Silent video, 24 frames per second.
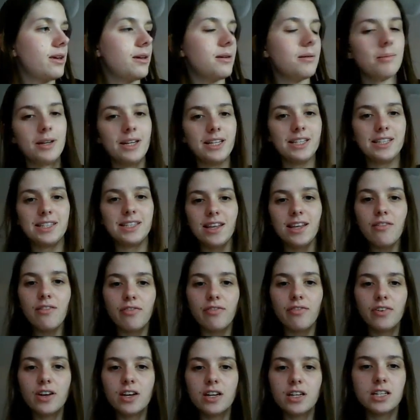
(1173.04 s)
but it's so
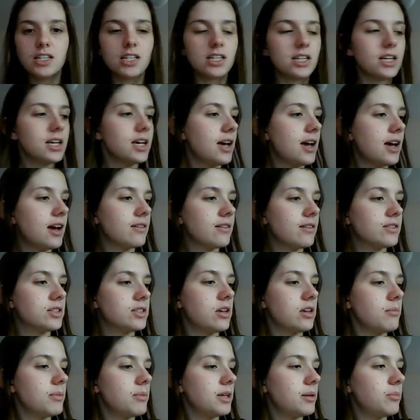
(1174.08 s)
fun. I have
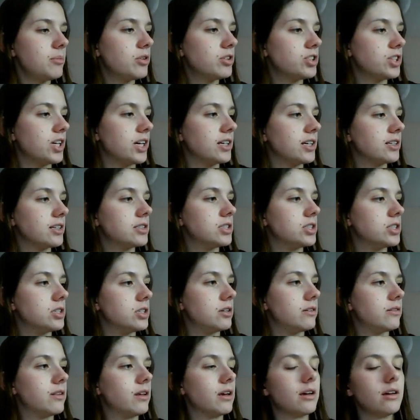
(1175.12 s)
so many projects to
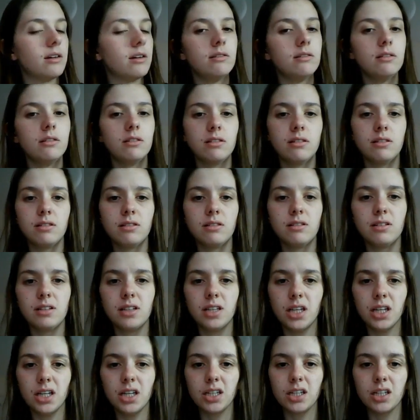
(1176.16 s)
do though,
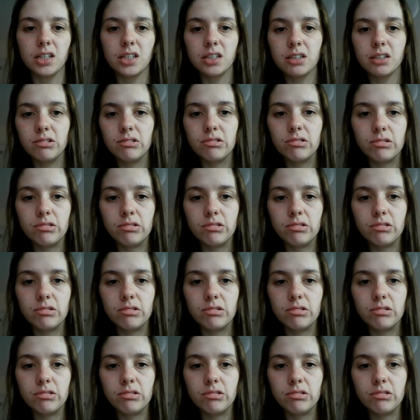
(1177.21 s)
like